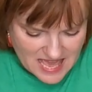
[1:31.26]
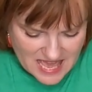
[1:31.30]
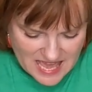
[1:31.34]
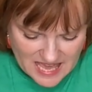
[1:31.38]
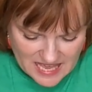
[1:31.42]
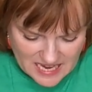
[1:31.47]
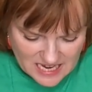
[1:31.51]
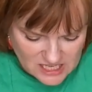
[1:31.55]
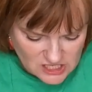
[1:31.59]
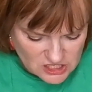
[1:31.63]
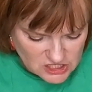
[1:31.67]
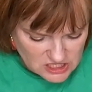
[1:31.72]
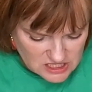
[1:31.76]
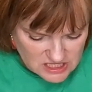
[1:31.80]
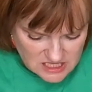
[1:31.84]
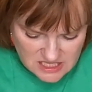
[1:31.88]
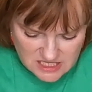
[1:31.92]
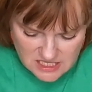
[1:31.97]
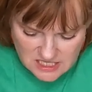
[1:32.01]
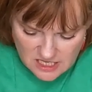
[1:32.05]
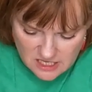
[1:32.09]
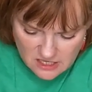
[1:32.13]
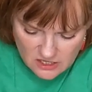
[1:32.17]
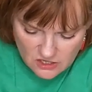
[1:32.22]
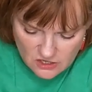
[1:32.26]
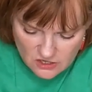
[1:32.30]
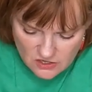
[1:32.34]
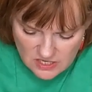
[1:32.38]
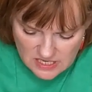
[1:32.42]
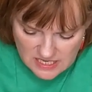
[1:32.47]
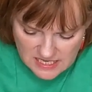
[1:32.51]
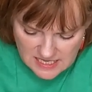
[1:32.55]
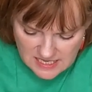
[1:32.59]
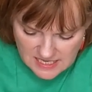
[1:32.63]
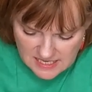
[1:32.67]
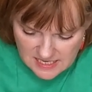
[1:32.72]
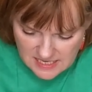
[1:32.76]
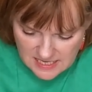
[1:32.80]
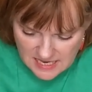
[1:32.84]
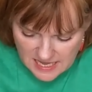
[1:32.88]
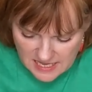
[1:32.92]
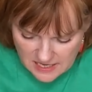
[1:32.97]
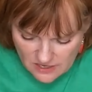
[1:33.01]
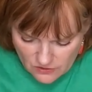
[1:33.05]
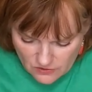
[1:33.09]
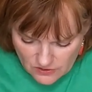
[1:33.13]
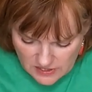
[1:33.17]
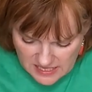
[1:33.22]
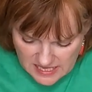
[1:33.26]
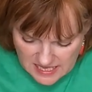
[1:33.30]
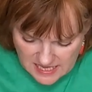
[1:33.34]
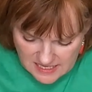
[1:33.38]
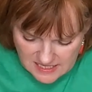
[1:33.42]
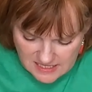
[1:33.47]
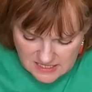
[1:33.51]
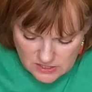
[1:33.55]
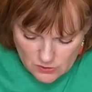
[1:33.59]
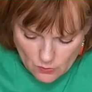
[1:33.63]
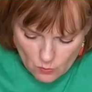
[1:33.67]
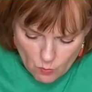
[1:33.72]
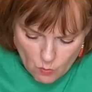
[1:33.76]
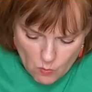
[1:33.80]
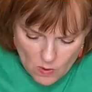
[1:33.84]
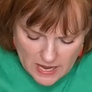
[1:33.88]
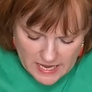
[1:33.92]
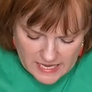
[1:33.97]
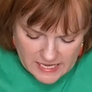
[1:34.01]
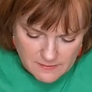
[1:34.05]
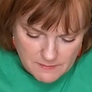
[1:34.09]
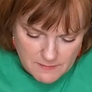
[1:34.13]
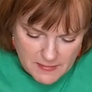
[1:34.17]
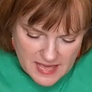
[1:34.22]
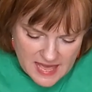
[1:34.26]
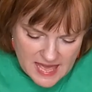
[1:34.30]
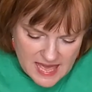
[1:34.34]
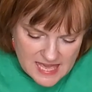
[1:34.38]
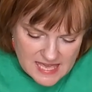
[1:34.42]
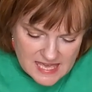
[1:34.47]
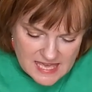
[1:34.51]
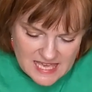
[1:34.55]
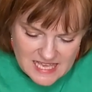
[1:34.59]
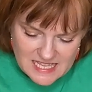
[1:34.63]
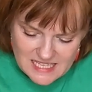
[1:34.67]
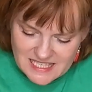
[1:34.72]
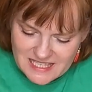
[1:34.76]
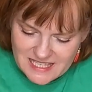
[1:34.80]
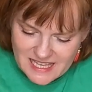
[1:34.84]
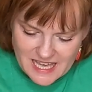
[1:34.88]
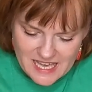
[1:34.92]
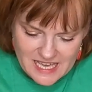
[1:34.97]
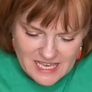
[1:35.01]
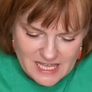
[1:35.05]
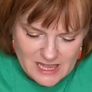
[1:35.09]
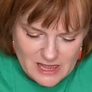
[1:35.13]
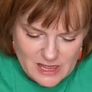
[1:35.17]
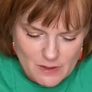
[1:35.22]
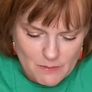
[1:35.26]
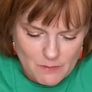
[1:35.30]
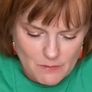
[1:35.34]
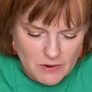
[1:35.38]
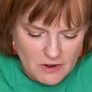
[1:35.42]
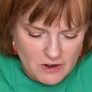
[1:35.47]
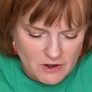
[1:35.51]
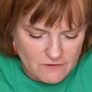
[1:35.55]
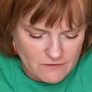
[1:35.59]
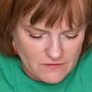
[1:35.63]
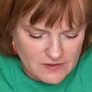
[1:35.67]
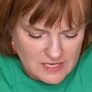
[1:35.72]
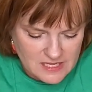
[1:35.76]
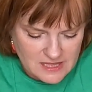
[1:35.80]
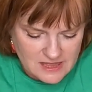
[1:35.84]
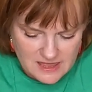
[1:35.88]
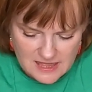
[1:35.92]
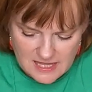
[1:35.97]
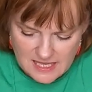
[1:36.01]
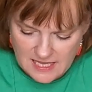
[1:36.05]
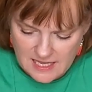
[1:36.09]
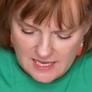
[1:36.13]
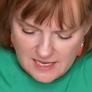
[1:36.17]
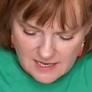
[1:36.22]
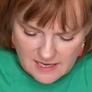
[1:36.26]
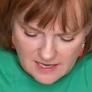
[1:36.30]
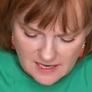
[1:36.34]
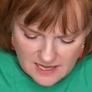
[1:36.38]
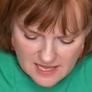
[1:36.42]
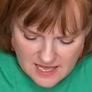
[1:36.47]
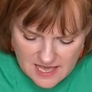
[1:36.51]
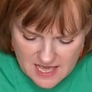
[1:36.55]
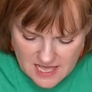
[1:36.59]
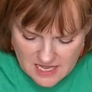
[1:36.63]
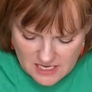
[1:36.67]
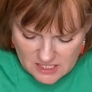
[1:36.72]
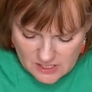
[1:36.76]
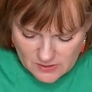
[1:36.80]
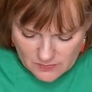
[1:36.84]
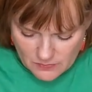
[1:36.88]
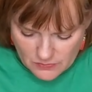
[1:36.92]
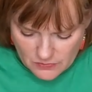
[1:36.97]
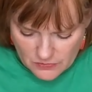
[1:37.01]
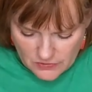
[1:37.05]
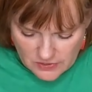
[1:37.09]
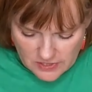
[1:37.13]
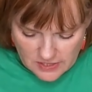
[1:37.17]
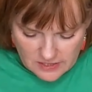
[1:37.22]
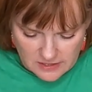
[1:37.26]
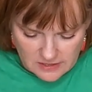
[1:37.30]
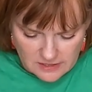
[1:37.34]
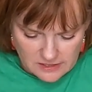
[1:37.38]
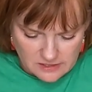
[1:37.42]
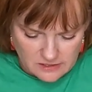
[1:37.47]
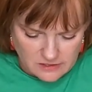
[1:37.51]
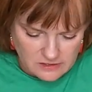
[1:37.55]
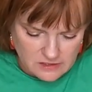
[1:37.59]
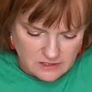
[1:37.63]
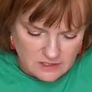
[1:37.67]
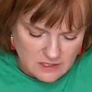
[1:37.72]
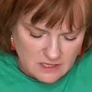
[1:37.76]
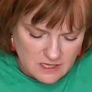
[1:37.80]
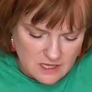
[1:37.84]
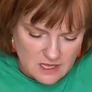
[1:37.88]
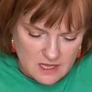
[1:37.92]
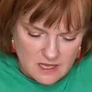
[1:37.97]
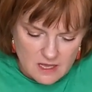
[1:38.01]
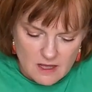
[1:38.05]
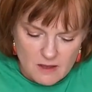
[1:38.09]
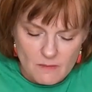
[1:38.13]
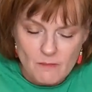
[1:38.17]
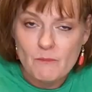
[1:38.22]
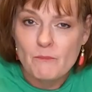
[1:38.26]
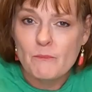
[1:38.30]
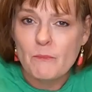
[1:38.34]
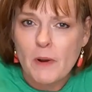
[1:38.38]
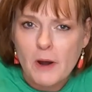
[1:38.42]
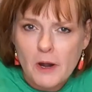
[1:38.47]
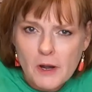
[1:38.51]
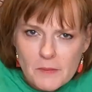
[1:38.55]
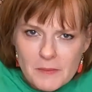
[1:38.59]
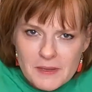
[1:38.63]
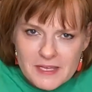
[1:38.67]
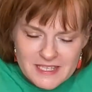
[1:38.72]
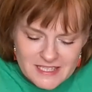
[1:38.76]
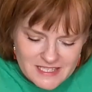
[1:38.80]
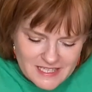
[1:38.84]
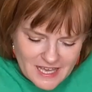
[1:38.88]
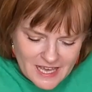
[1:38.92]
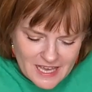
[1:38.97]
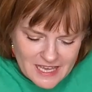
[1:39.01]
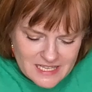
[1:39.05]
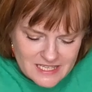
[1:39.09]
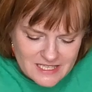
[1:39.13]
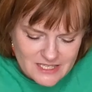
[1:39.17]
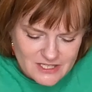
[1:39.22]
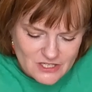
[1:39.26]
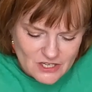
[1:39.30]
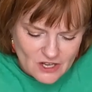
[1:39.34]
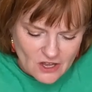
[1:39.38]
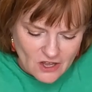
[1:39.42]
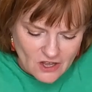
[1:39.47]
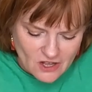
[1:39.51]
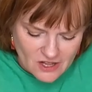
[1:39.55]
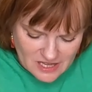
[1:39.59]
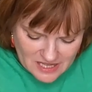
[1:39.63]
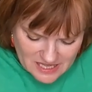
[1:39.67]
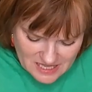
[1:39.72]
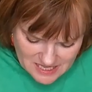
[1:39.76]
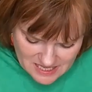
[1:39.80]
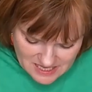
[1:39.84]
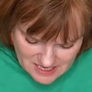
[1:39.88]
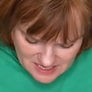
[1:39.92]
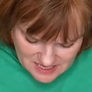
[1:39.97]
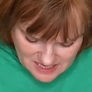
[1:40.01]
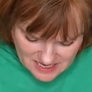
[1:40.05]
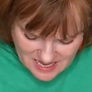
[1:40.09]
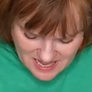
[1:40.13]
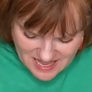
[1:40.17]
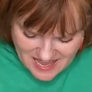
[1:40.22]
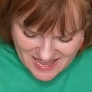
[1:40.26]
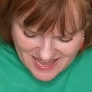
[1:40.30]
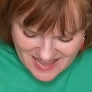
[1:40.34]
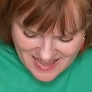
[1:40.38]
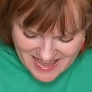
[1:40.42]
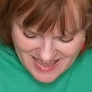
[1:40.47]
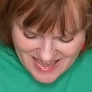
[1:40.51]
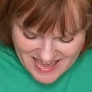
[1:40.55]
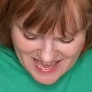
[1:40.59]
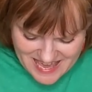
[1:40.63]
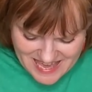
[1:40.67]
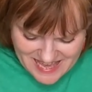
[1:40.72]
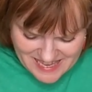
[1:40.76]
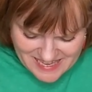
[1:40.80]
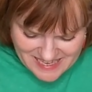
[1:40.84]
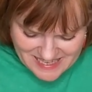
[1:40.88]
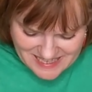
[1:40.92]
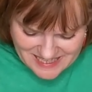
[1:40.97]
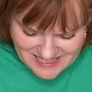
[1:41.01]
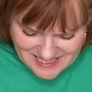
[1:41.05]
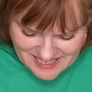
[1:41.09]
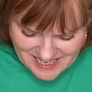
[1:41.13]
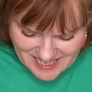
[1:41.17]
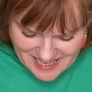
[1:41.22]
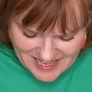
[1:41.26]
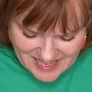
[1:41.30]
And I just stuck her in an organza wine bag. It's like the perfect thing to put a little Barbie-sized doll in and